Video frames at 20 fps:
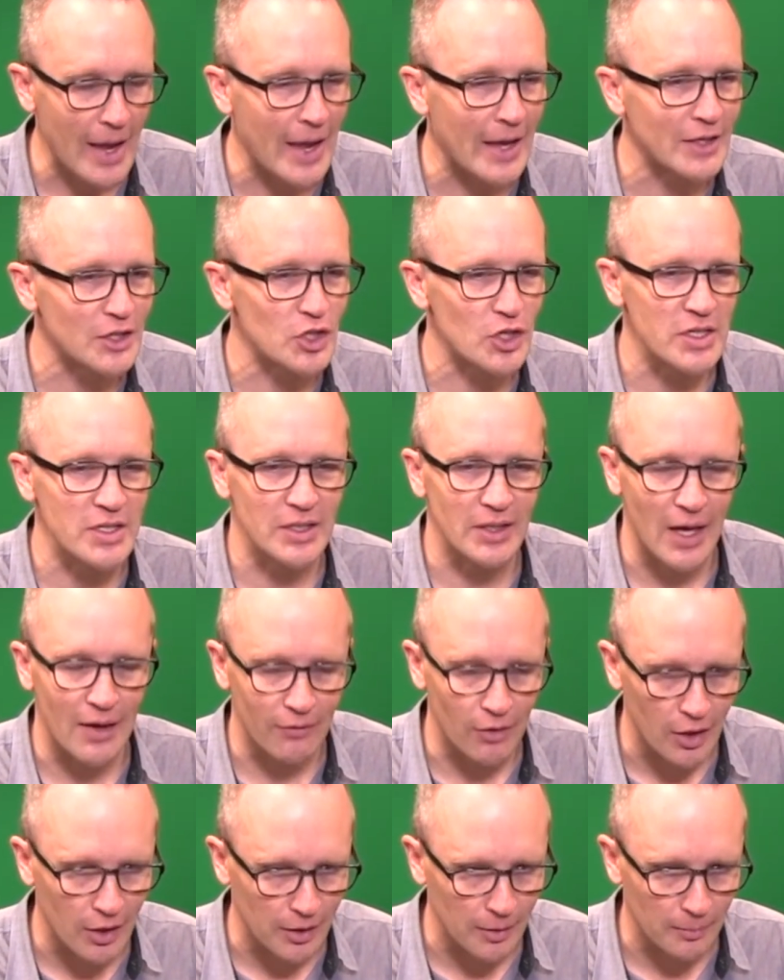and just
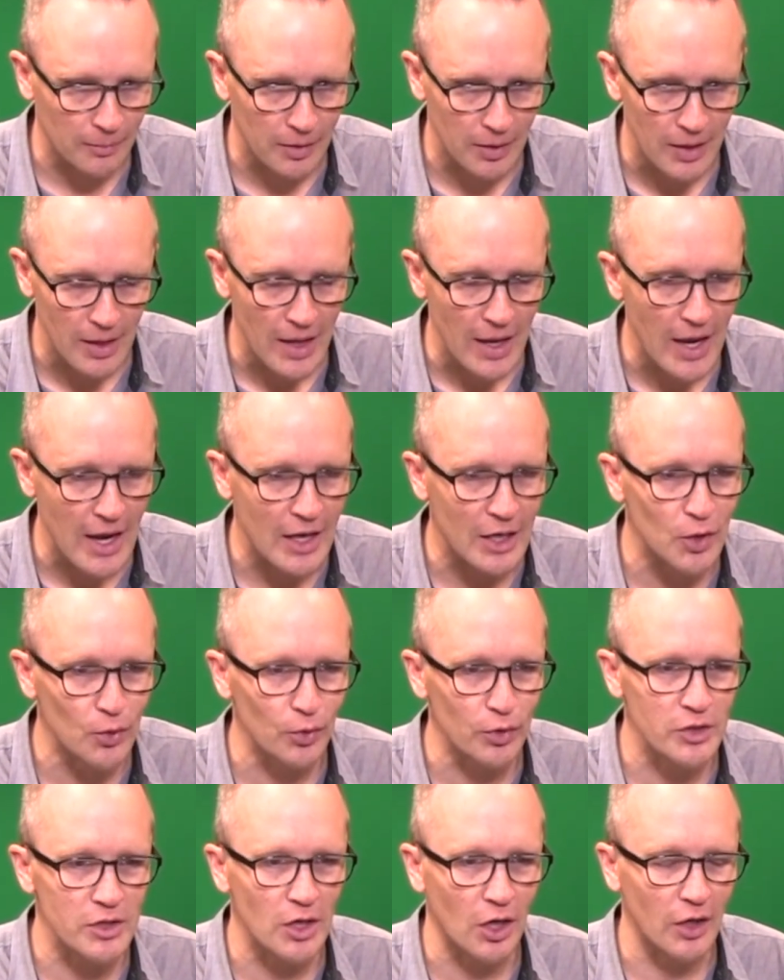love on them. And you
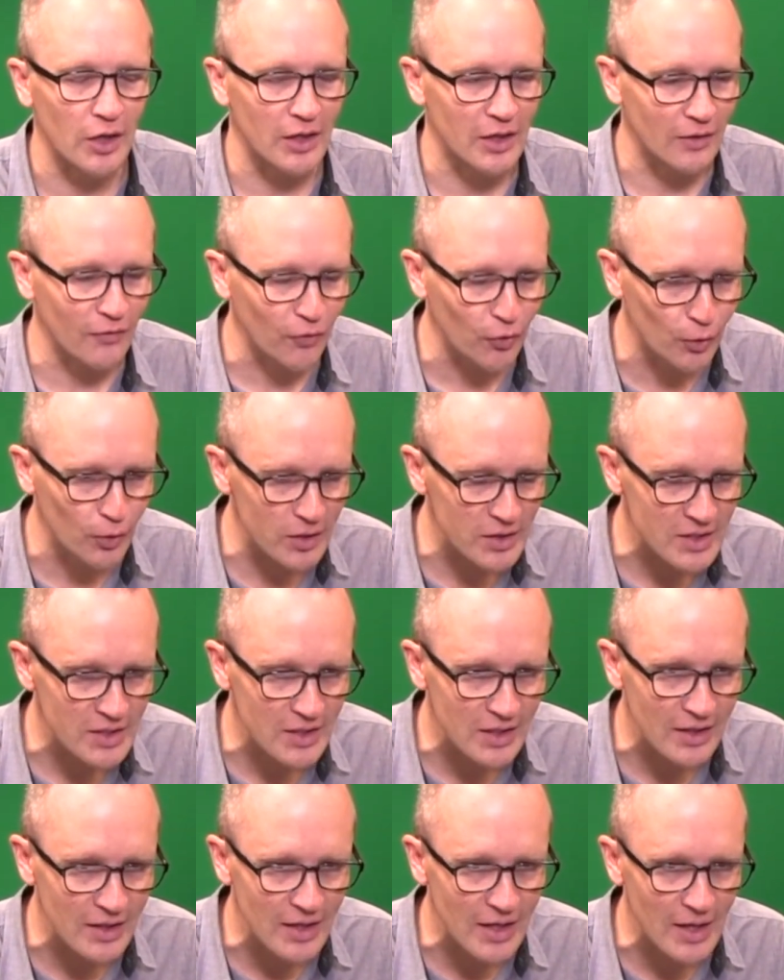will start
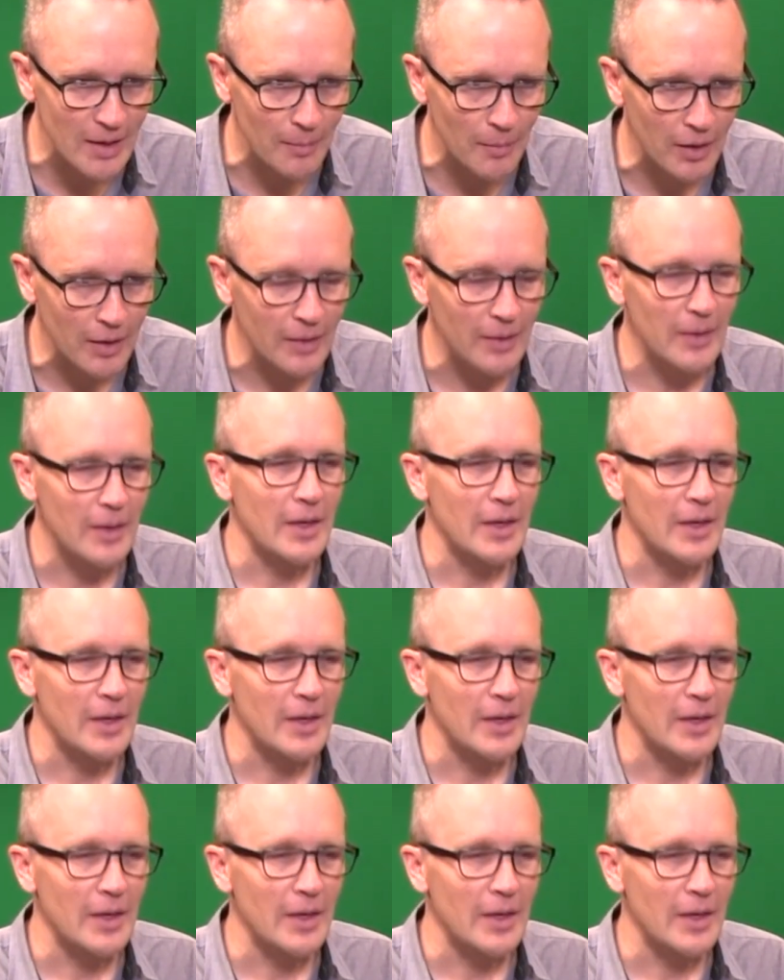influencing them,